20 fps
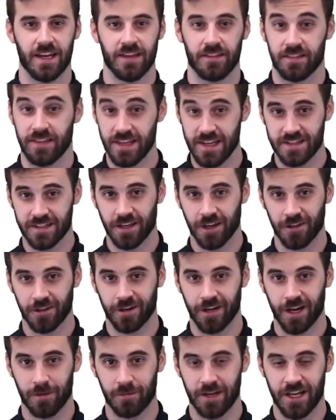These
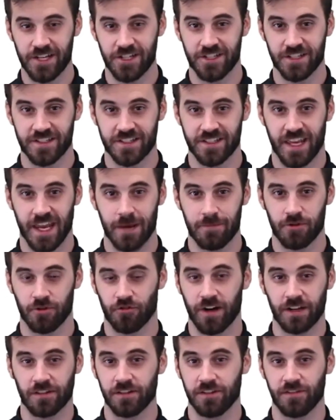color combinations came
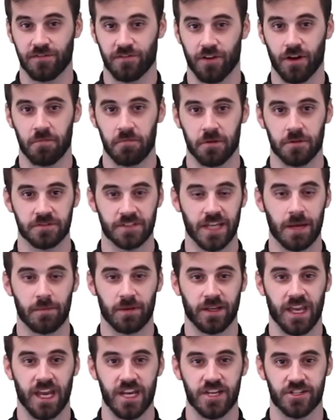directly from those
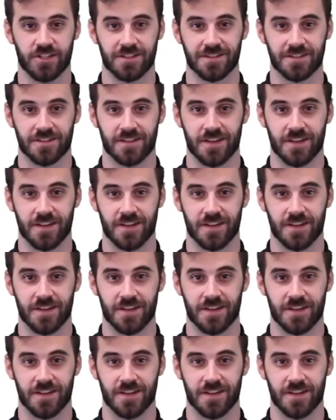applications.